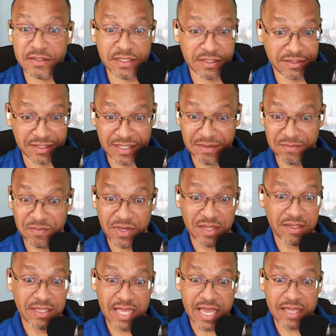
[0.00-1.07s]
transitioning,
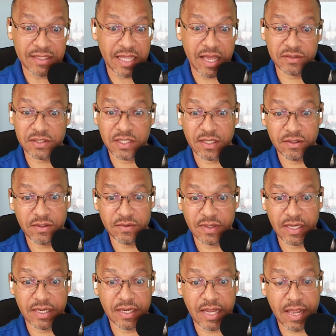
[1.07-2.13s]
brother. That I'll tell you,
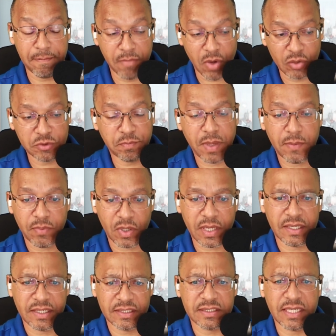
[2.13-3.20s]
and most people can
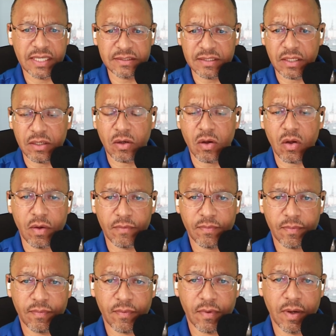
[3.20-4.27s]
attest that are going
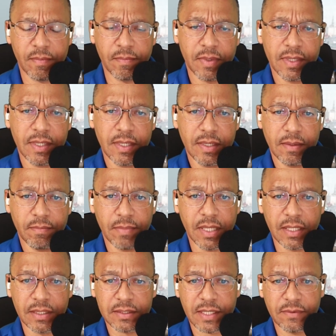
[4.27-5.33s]
from
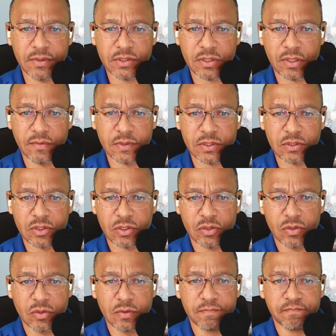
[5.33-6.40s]
military service
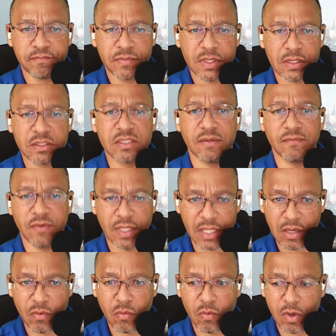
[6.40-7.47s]
to
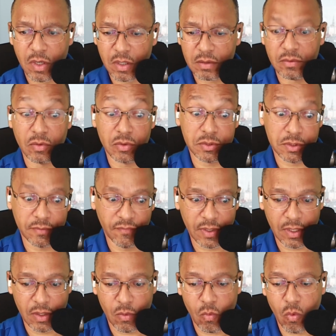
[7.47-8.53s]
civilian work or
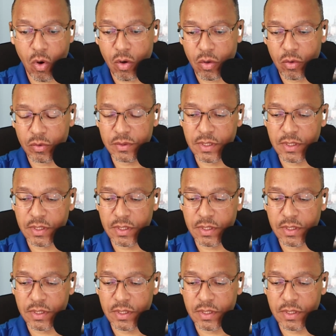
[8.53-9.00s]
civilian world.